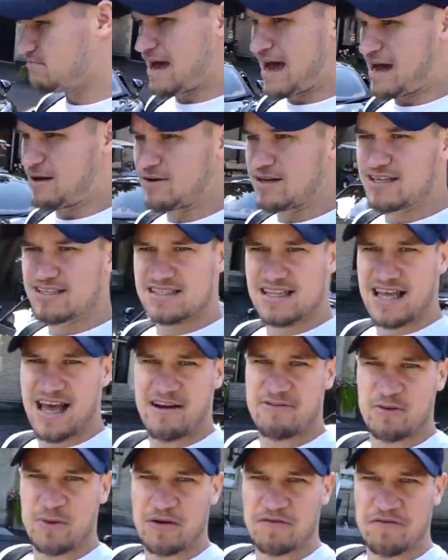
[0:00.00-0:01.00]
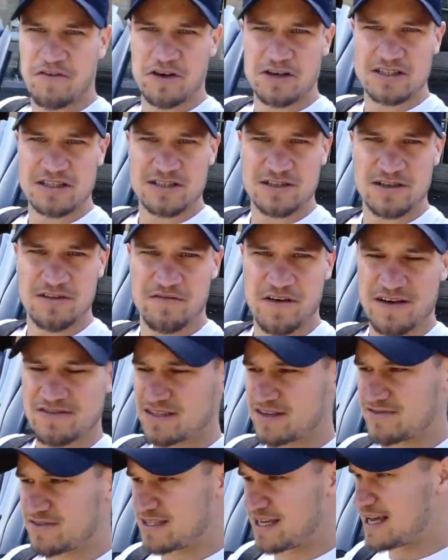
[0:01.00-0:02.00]
outlets, that everyone focuses on the
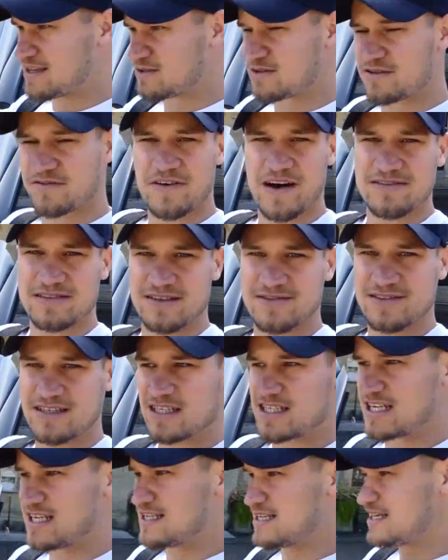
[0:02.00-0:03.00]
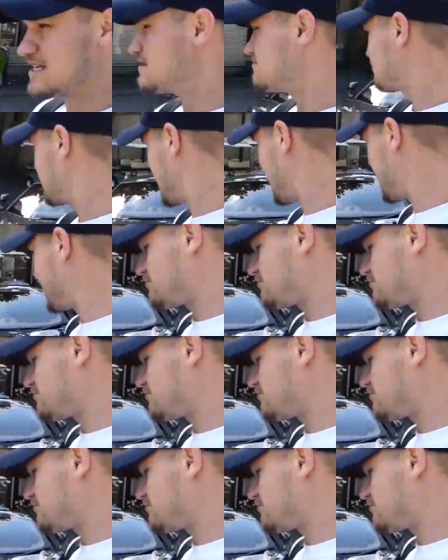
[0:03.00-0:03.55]
570S or the 570 GT, and